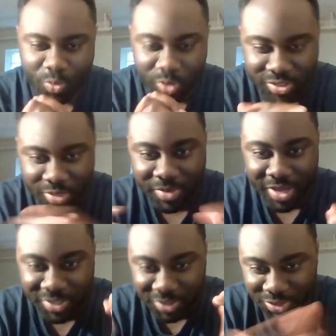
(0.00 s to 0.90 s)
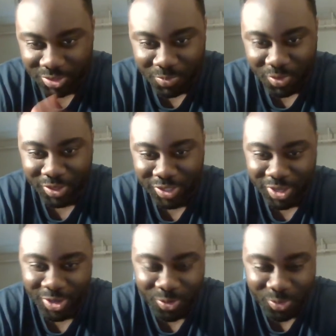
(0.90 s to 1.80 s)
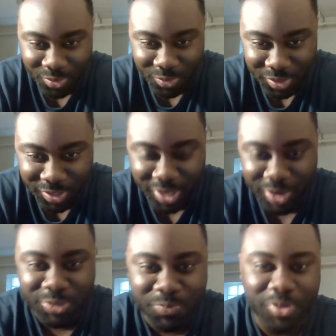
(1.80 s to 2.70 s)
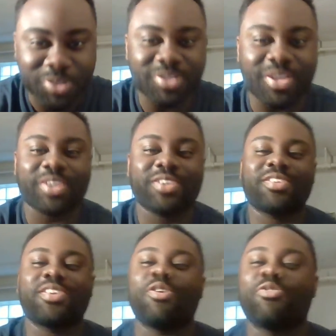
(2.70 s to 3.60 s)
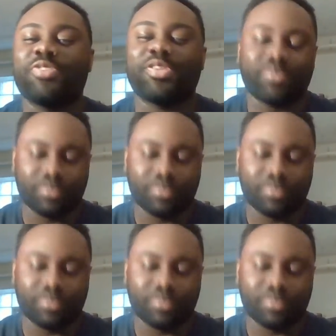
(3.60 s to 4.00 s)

What's up, guys? This is your boy KO with KO Sports Talk, Kofi.